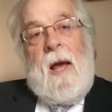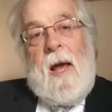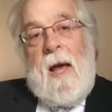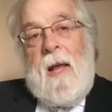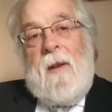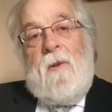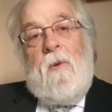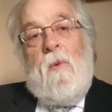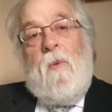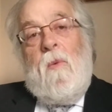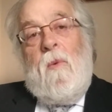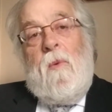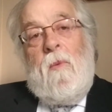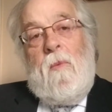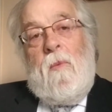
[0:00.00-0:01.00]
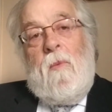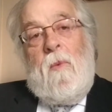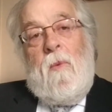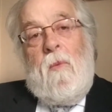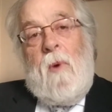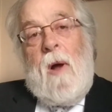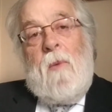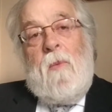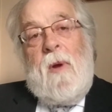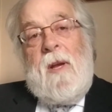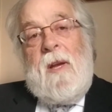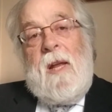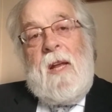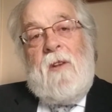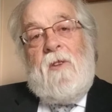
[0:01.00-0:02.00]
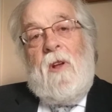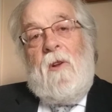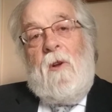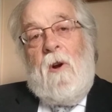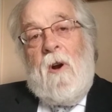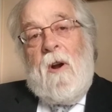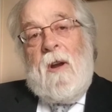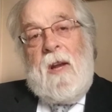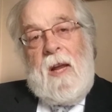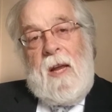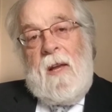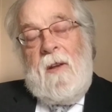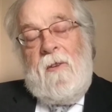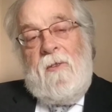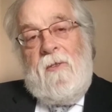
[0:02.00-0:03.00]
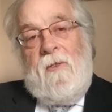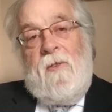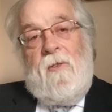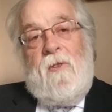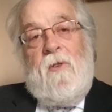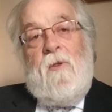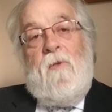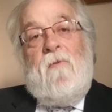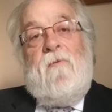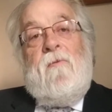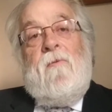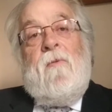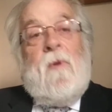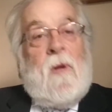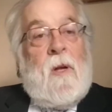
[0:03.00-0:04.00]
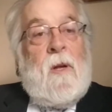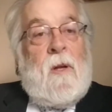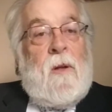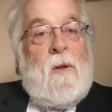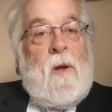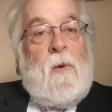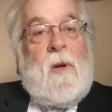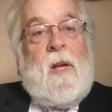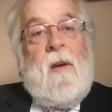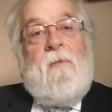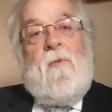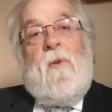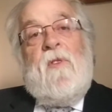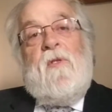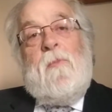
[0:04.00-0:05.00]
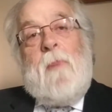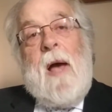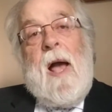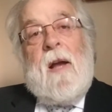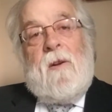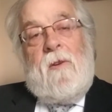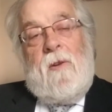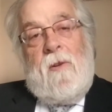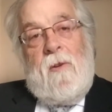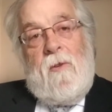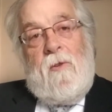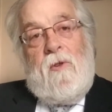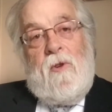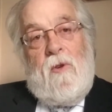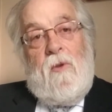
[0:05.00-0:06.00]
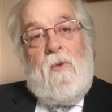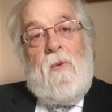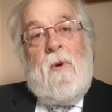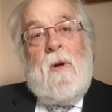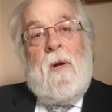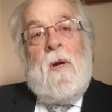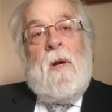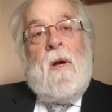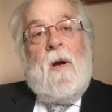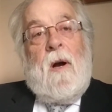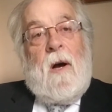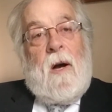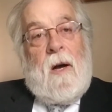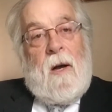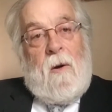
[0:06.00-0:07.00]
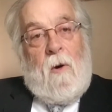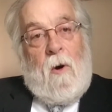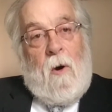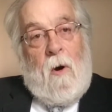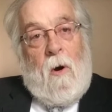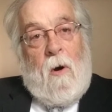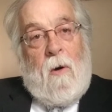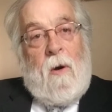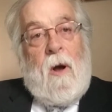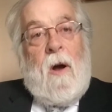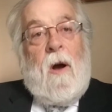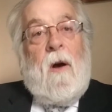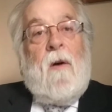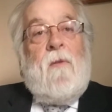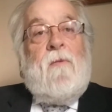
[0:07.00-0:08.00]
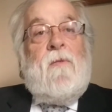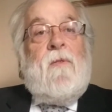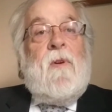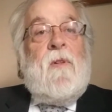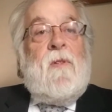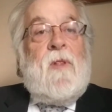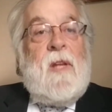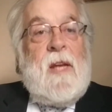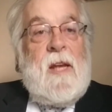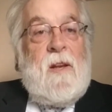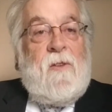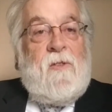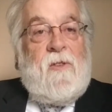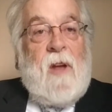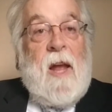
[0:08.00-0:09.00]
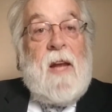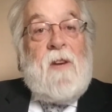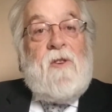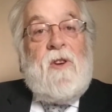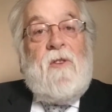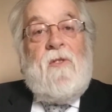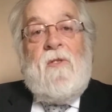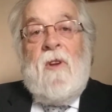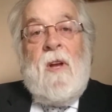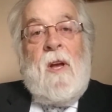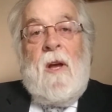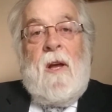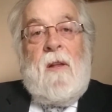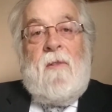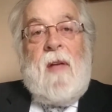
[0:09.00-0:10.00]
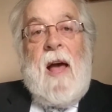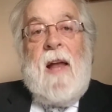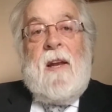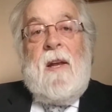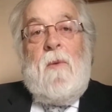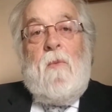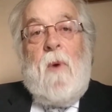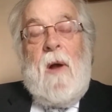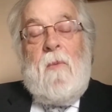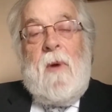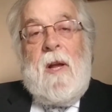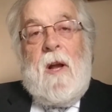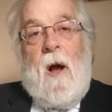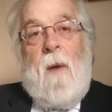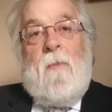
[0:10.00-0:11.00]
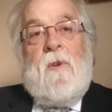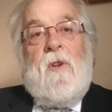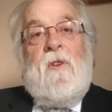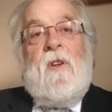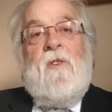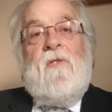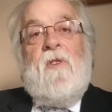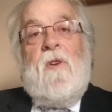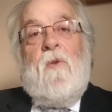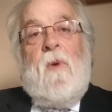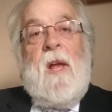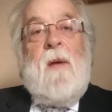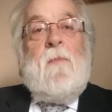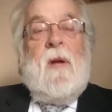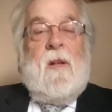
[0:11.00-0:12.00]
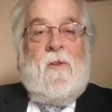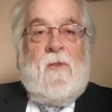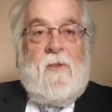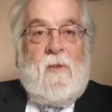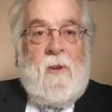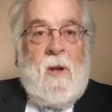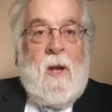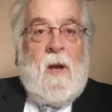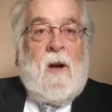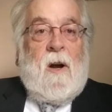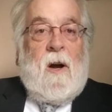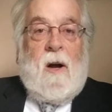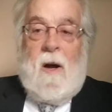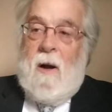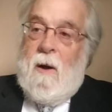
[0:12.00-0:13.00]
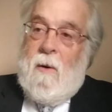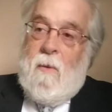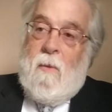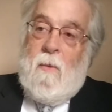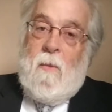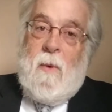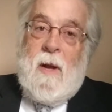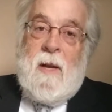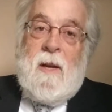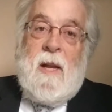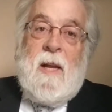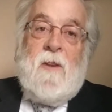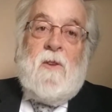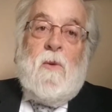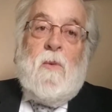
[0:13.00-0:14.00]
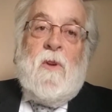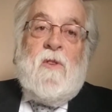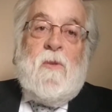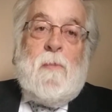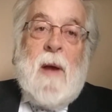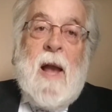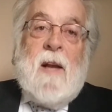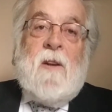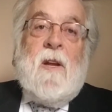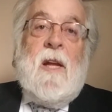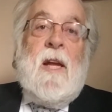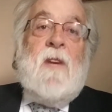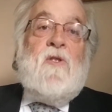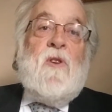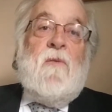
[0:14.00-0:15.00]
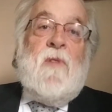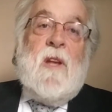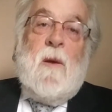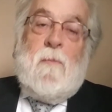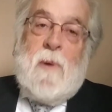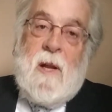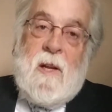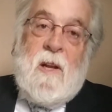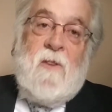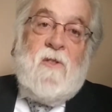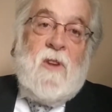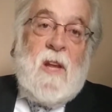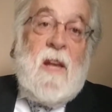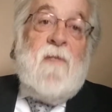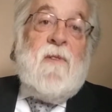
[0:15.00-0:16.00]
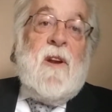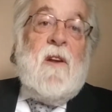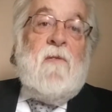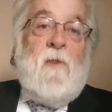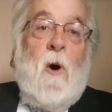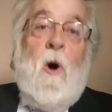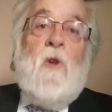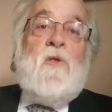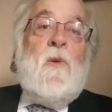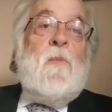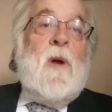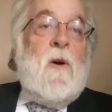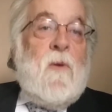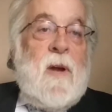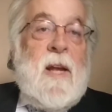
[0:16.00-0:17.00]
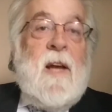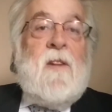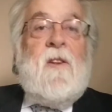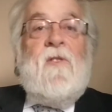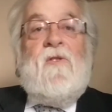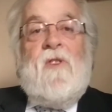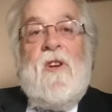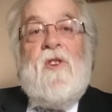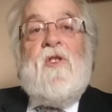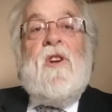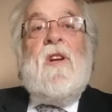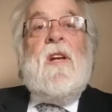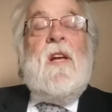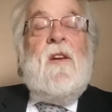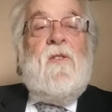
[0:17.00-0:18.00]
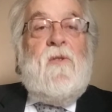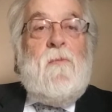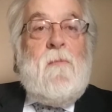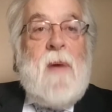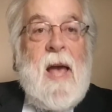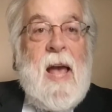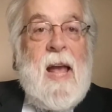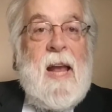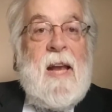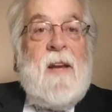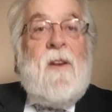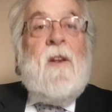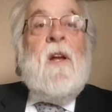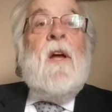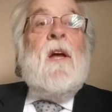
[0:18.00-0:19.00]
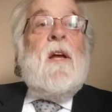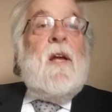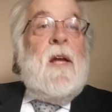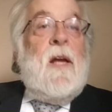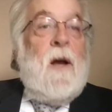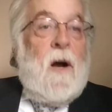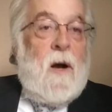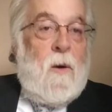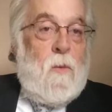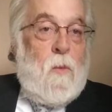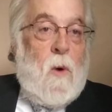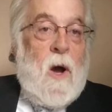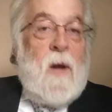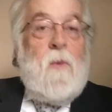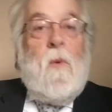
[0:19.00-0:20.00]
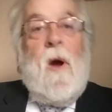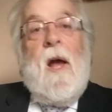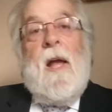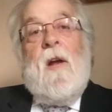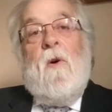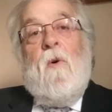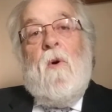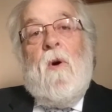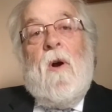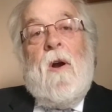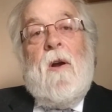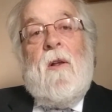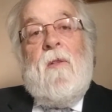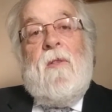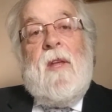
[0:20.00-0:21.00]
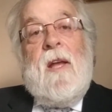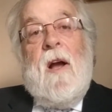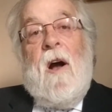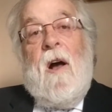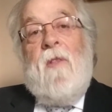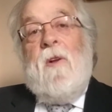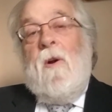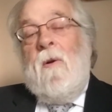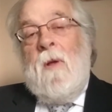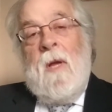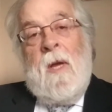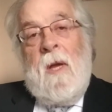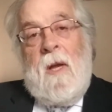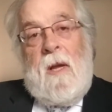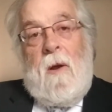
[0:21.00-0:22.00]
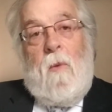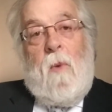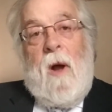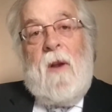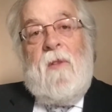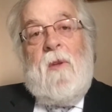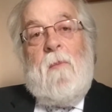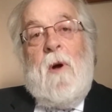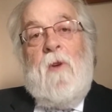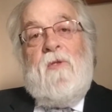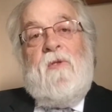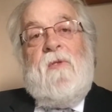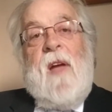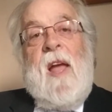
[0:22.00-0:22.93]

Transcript: And what we need to learn is to give respect to all of the sages, that when we come to disagreements, we need to respect each of the opinions, even if ultimately a decision is made one way or the other. One of the most